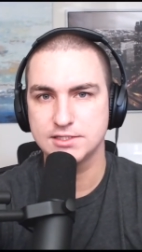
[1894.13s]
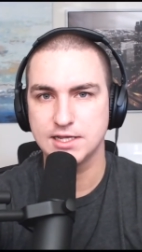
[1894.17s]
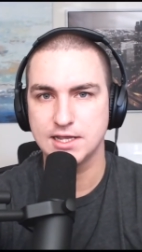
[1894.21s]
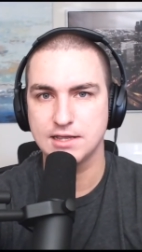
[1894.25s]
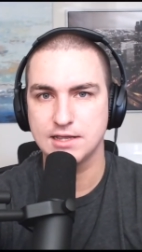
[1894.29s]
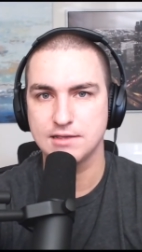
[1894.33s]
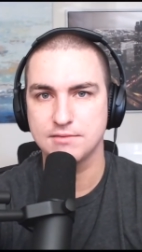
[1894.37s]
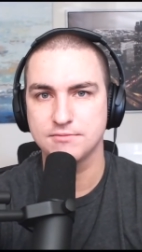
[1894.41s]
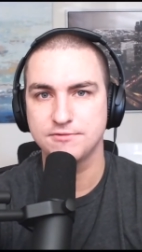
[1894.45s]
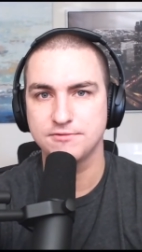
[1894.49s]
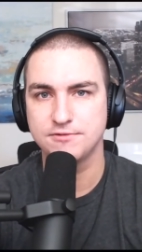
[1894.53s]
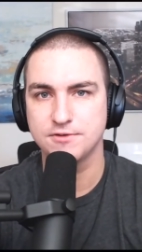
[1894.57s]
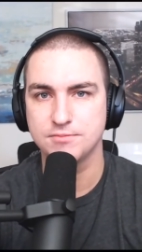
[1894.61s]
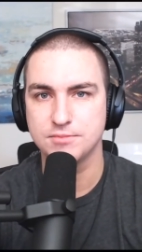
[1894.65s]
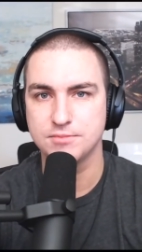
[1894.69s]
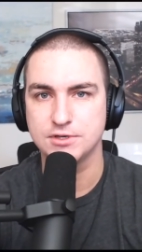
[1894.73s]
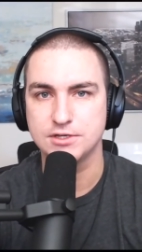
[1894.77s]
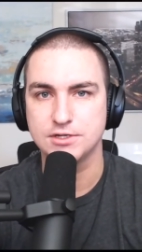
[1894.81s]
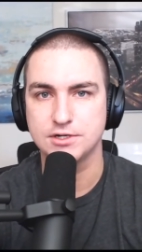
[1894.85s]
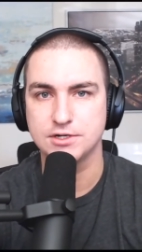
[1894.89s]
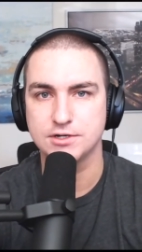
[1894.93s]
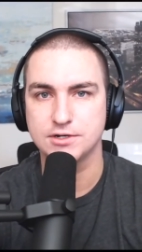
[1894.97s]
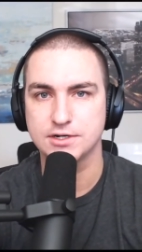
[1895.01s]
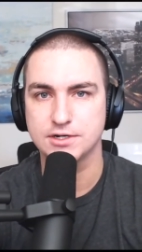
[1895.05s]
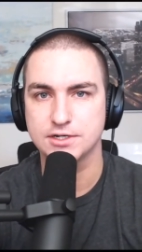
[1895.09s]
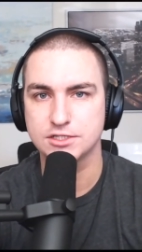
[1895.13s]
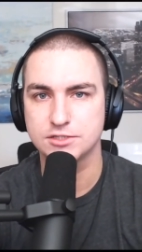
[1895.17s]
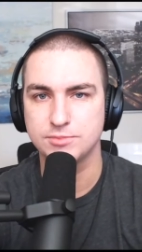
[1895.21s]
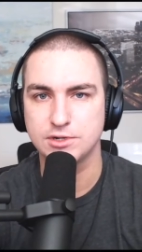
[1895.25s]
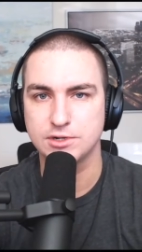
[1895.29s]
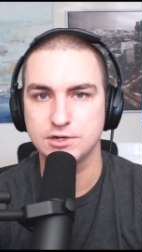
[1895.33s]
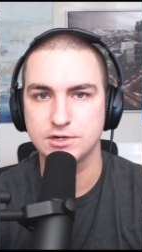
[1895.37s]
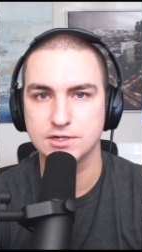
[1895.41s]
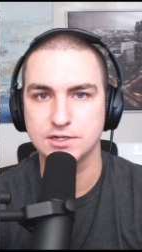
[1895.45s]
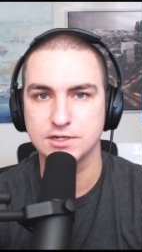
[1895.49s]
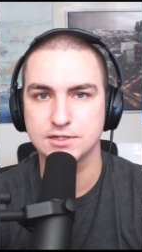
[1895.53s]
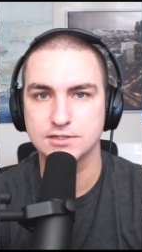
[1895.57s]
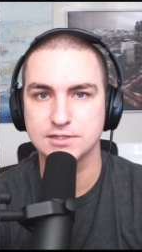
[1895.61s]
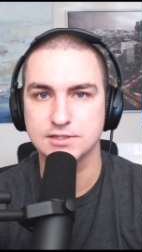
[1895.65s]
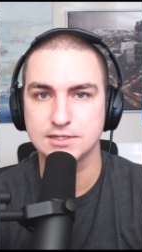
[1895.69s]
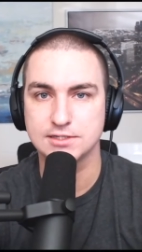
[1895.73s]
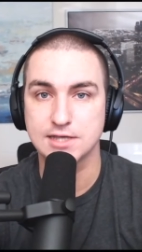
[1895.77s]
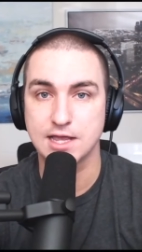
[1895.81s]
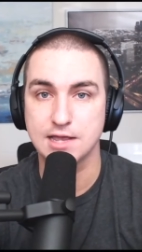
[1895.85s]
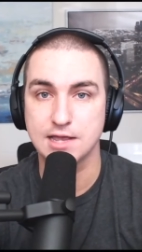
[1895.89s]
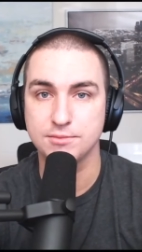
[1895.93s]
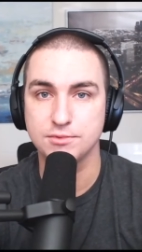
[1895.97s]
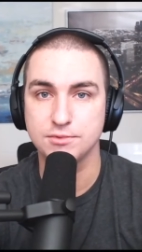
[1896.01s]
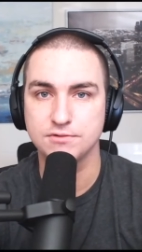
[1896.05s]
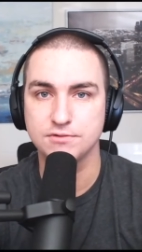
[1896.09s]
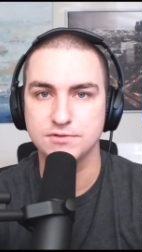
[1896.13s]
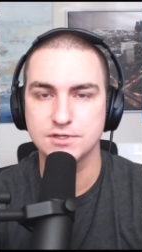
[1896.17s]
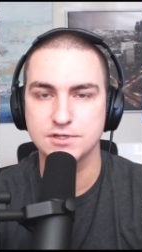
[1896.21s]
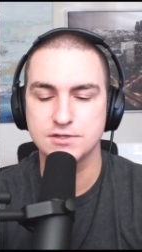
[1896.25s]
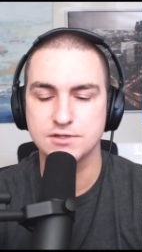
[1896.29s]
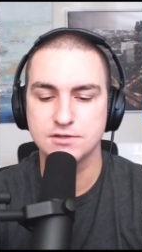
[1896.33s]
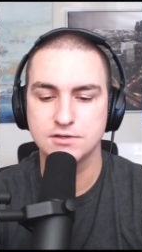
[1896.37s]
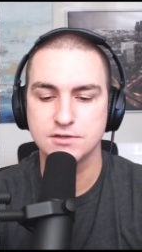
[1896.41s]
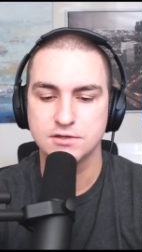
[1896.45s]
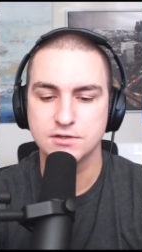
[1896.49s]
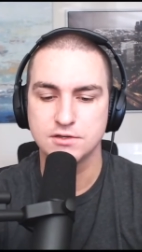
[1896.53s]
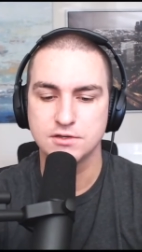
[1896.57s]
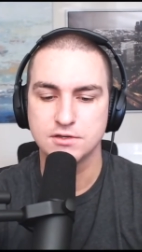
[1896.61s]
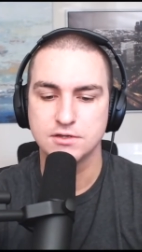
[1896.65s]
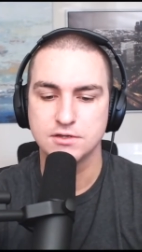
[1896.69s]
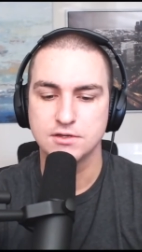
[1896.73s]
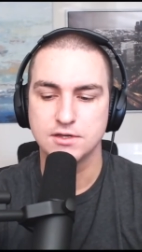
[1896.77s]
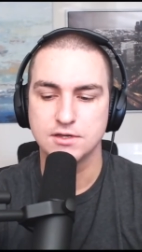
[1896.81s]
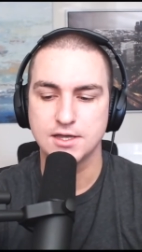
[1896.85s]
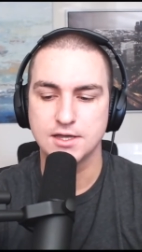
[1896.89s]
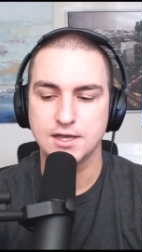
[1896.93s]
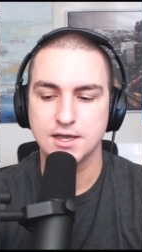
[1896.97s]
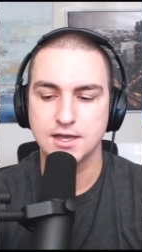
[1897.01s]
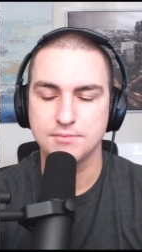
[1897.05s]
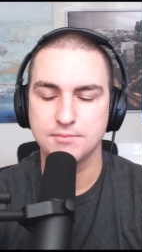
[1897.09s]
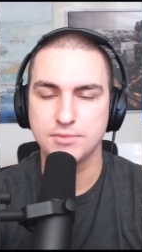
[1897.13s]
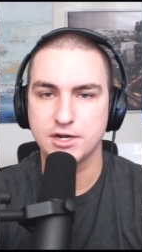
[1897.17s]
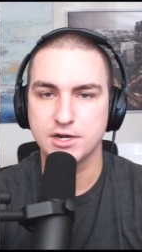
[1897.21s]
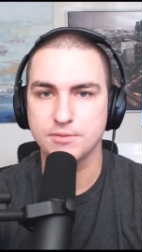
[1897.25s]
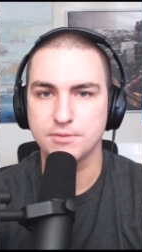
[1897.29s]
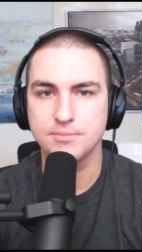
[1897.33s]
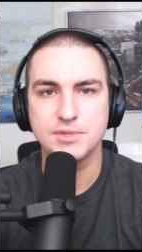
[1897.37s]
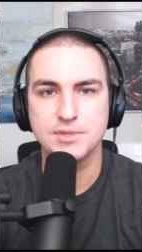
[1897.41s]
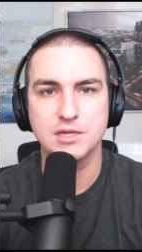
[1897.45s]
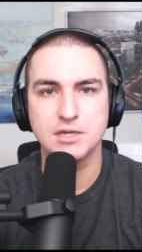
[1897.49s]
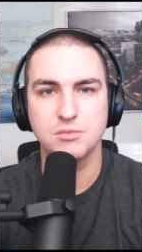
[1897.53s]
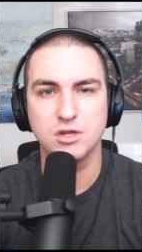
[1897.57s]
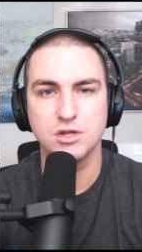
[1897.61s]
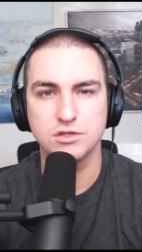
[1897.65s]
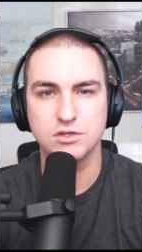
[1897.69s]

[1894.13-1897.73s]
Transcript: same familiar experience as iMovie, but I'll be able to